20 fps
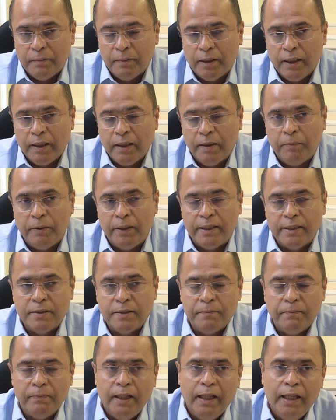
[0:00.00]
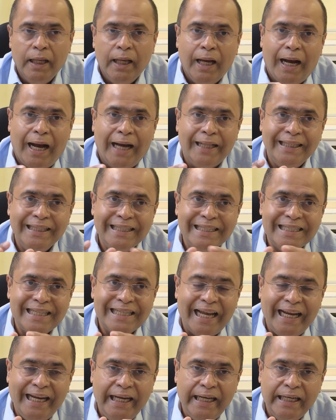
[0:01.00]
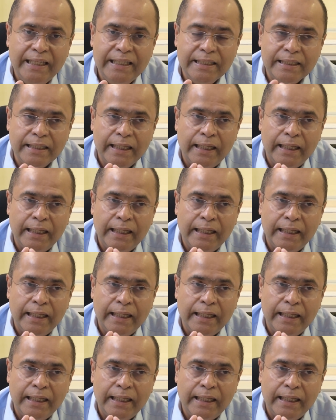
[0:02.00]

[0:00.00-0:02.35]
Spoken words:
marketplace. I think the second